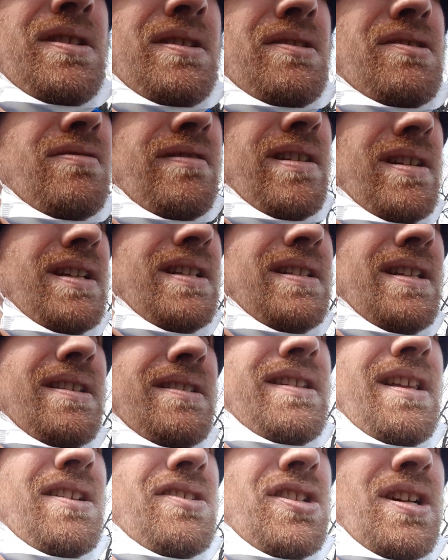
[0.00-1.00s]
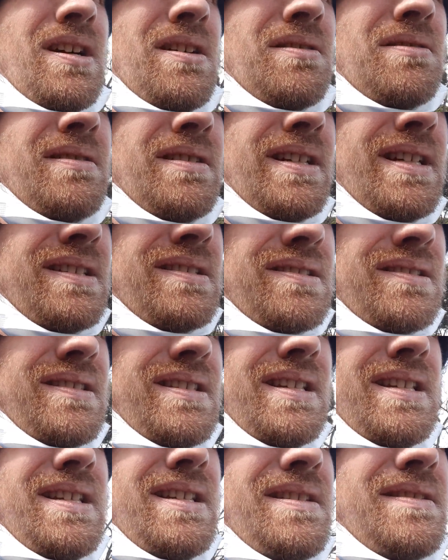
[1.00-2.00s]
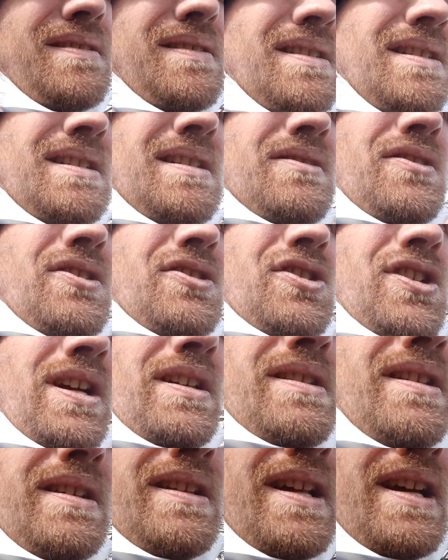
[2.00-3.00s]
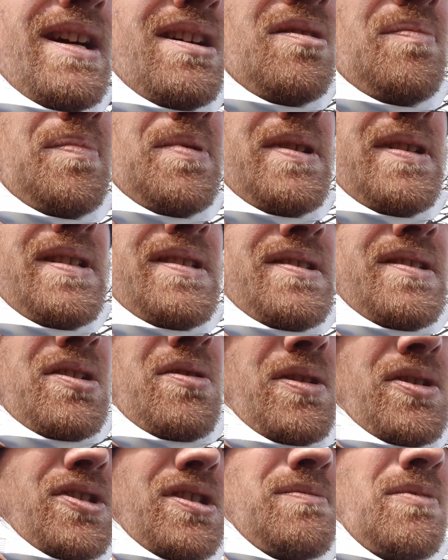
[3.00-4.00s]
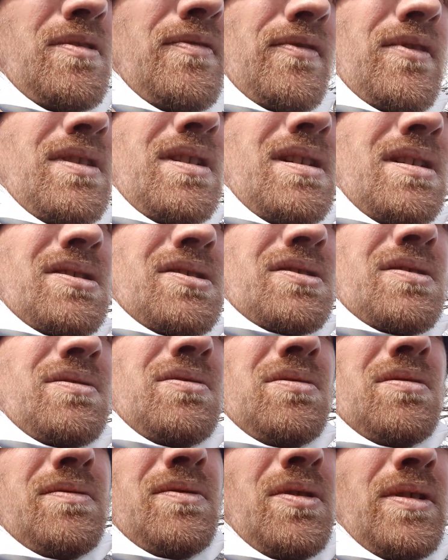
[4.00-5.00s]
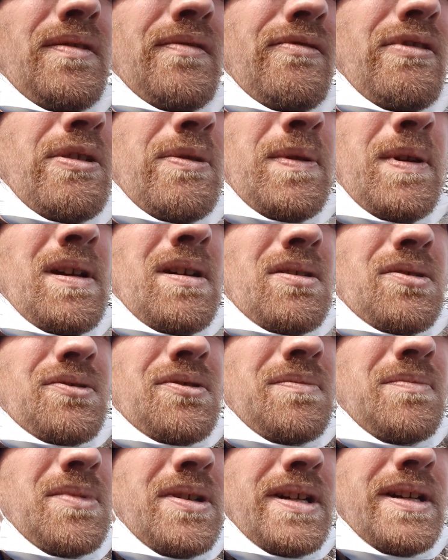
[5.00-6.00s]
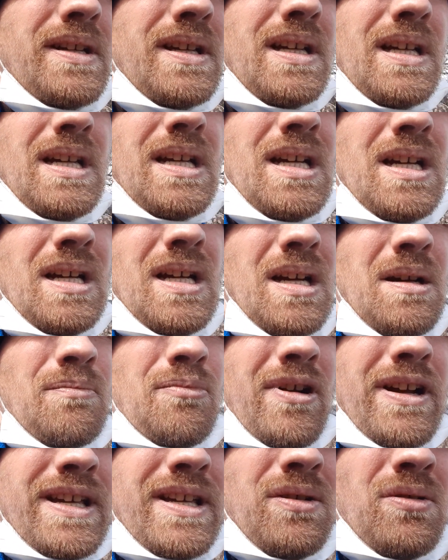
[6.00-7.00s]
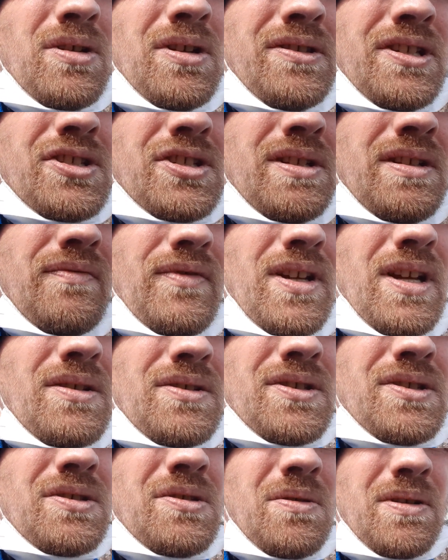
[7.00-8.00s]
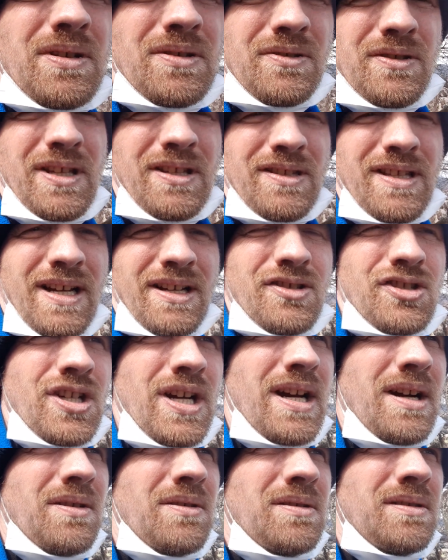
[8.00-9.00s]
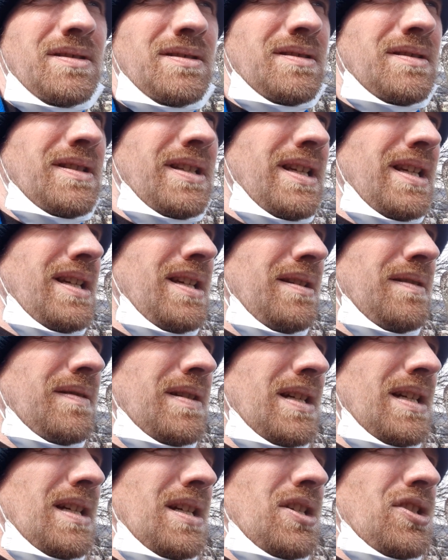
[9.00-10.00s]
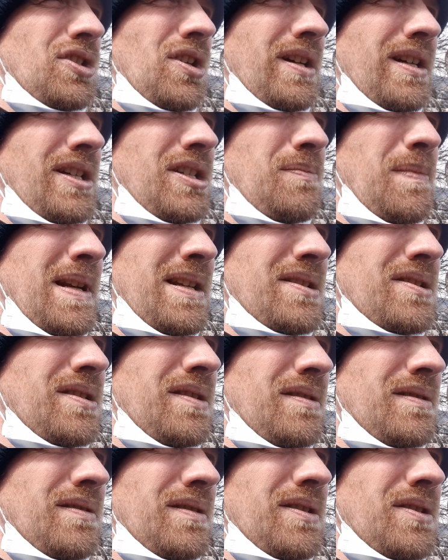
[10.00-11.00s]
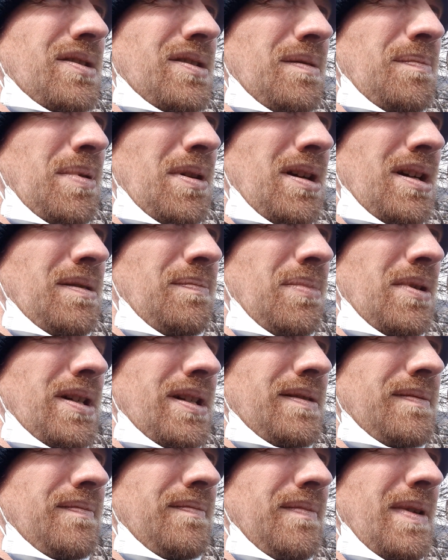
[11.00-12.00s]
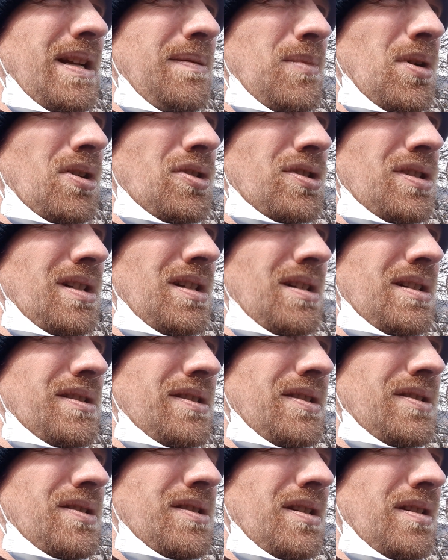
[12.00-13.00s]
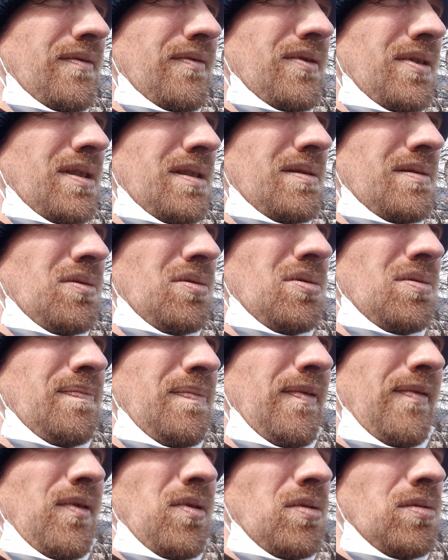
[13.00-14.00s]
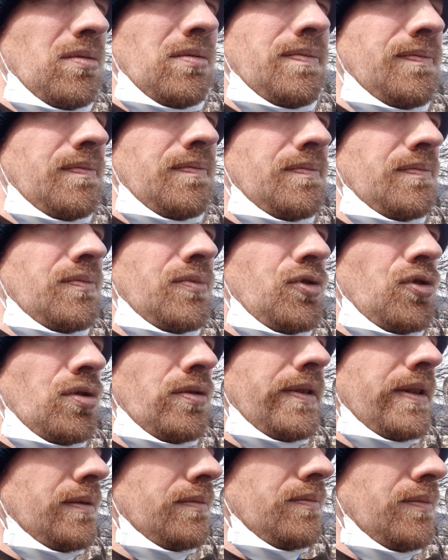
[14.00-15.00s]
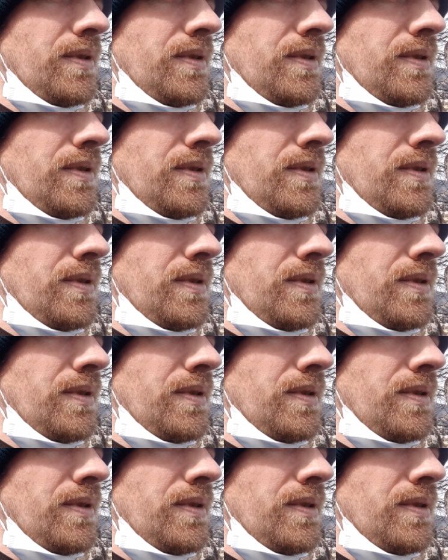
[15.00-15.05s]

it correctly. Dit Da Jow. It's the, just checked it now, but it's the question I'm often asked, or not infrequently asked, on my breaking or conditioning videos: is do I use Dit Da Jow, the Chinese medicine that's supplied by many martial artists after or before, during,